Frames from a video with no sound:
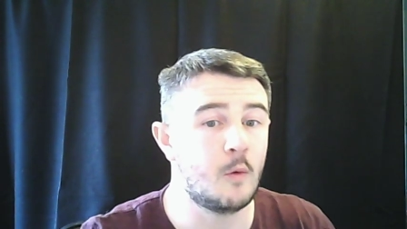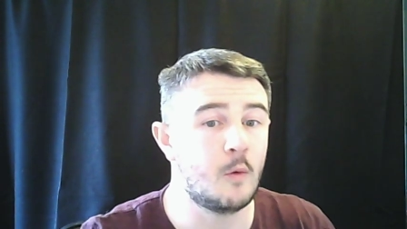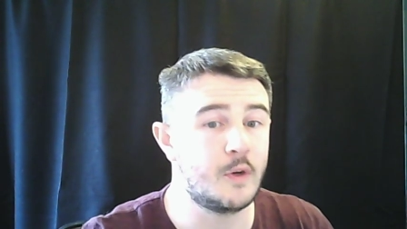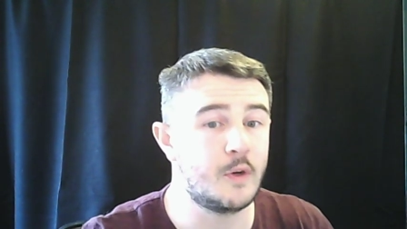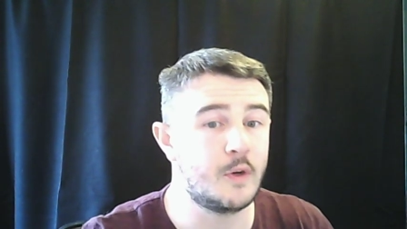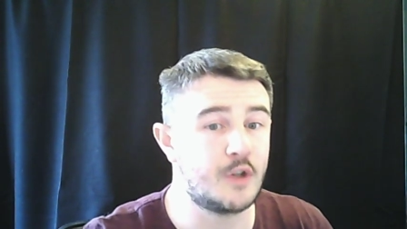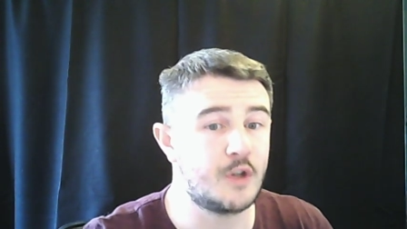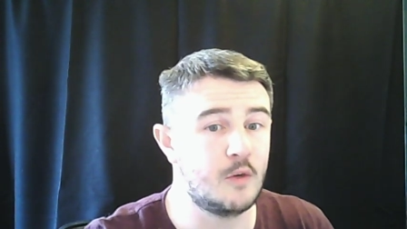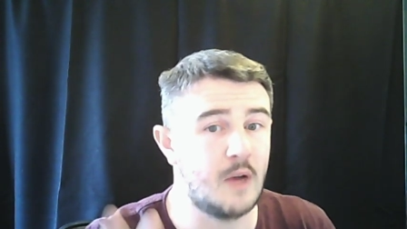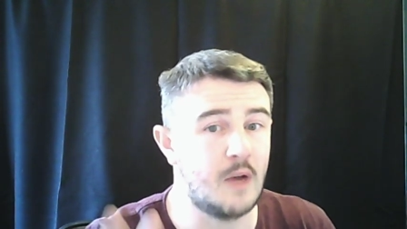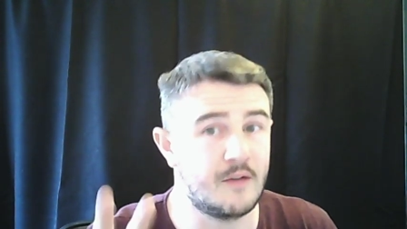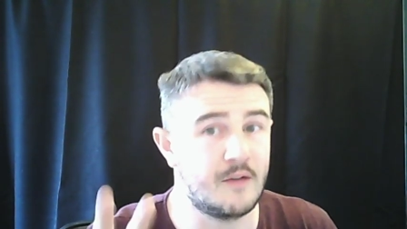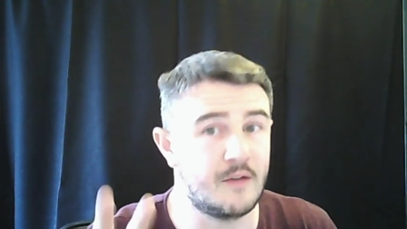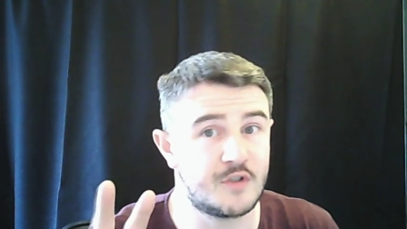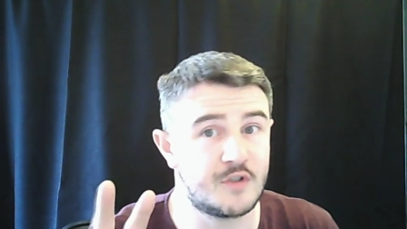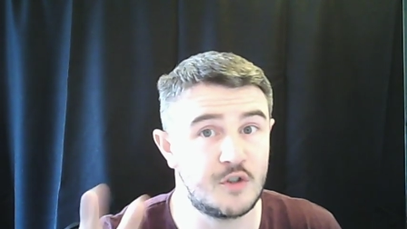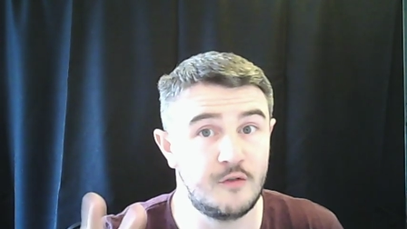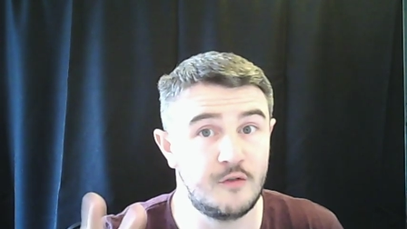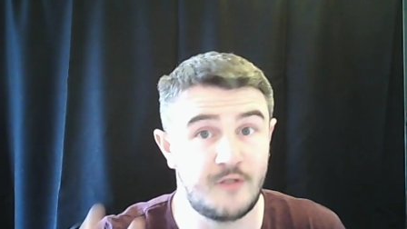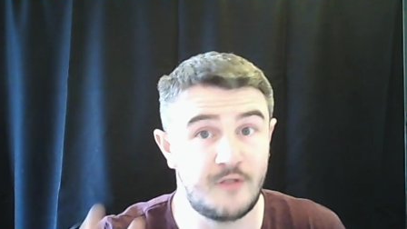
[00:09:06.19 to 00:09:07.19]
We do have
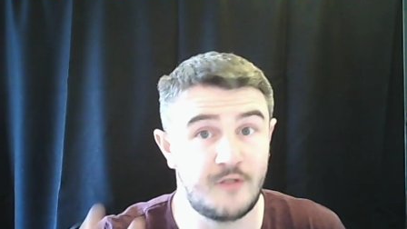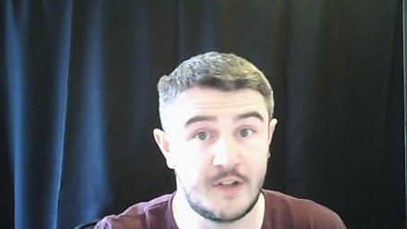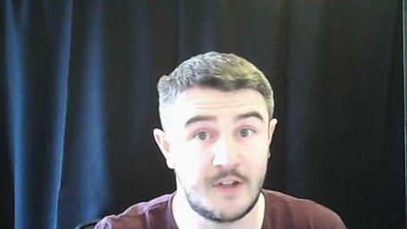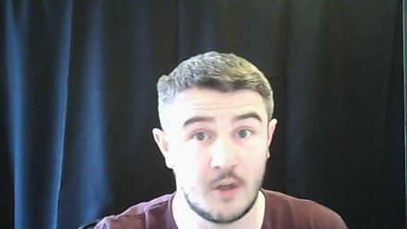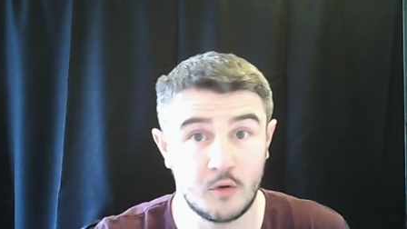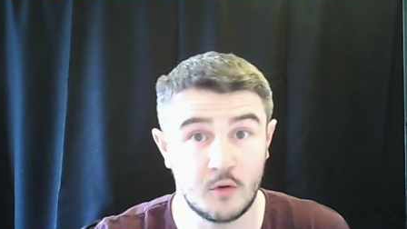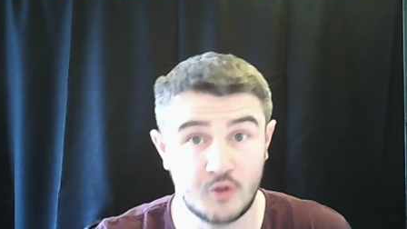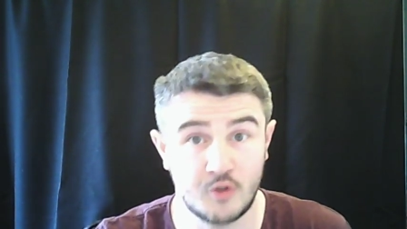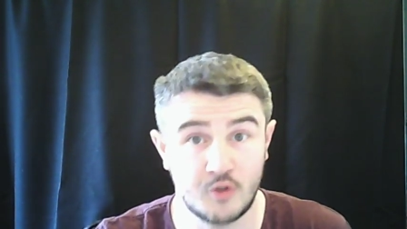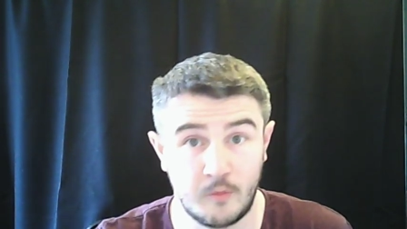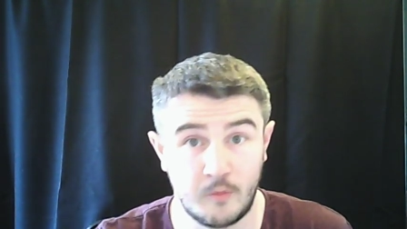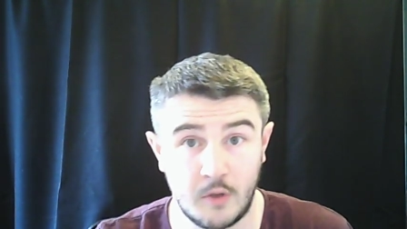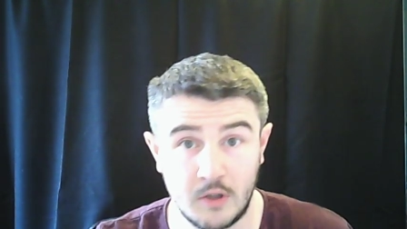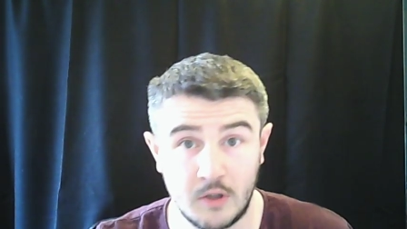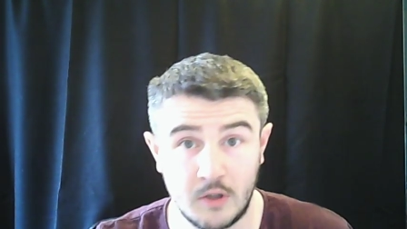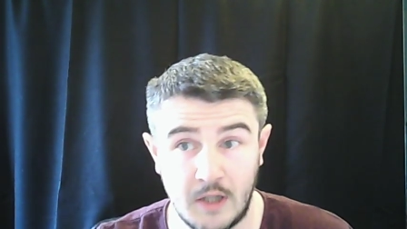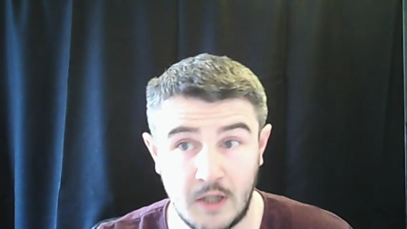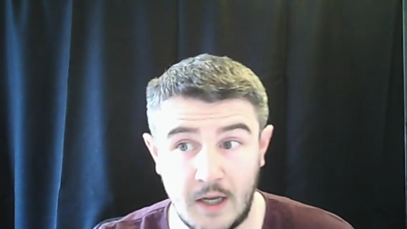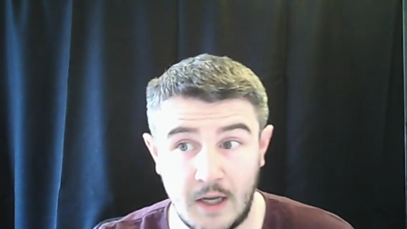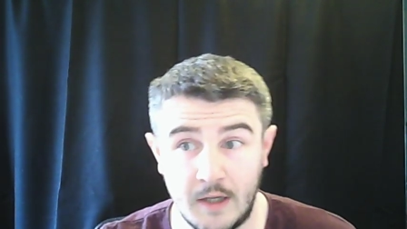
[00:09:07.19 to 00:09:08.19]
two videos up
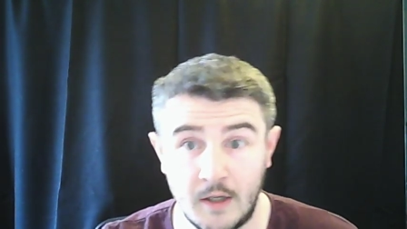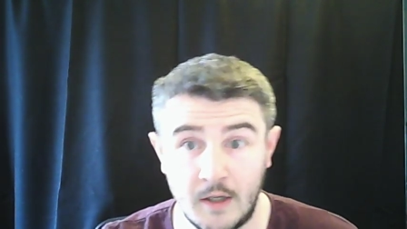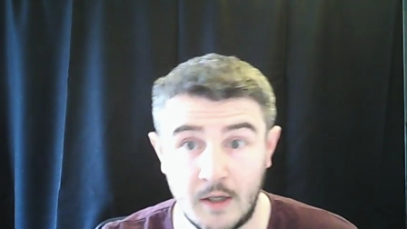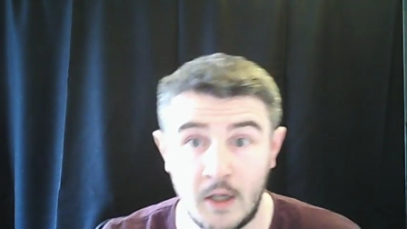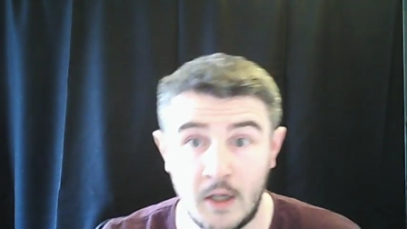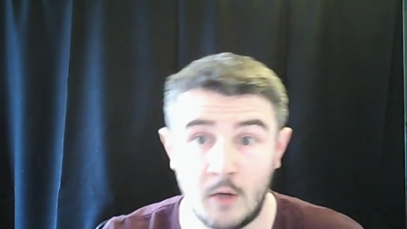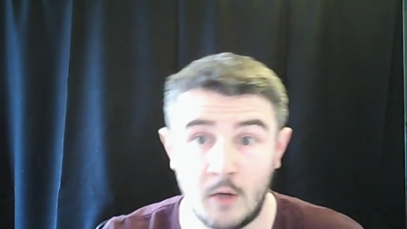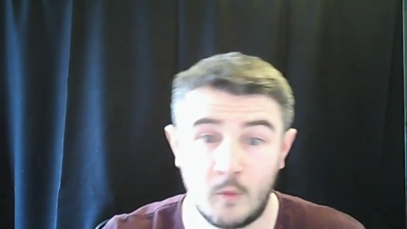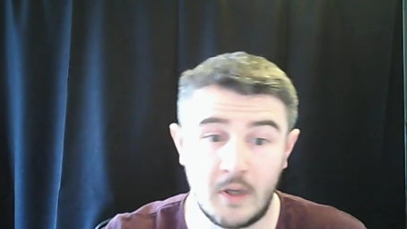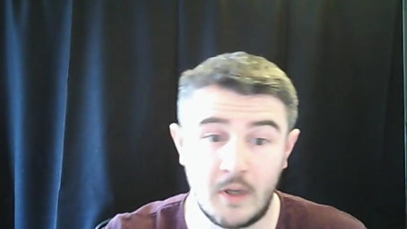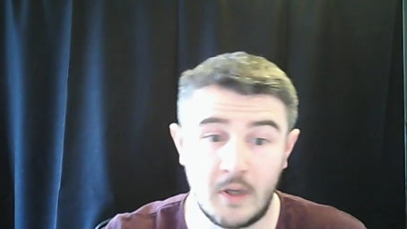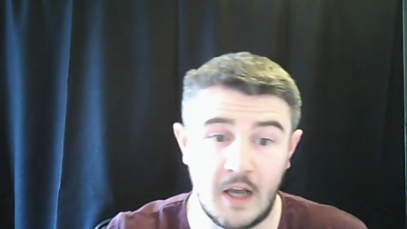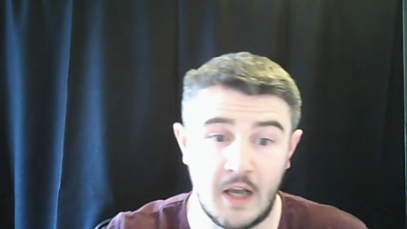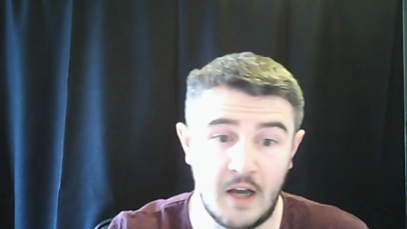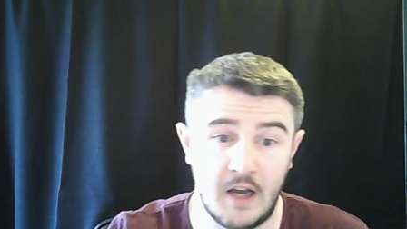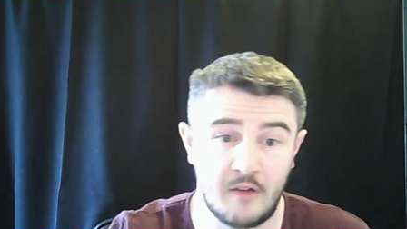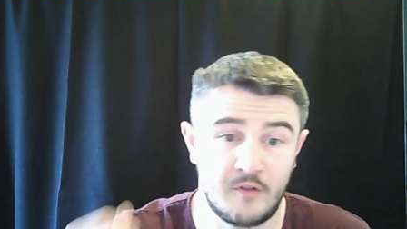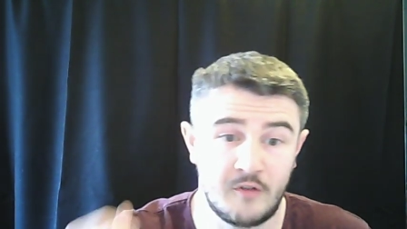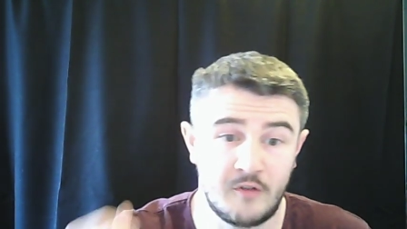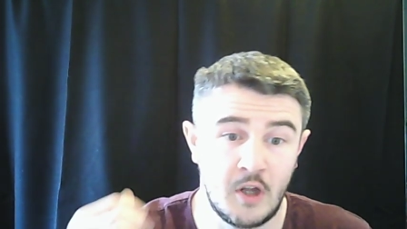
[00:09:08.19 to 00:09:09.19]
online. We
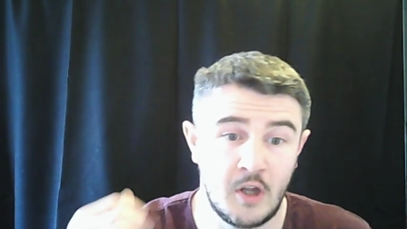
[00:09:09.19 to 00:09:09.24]
have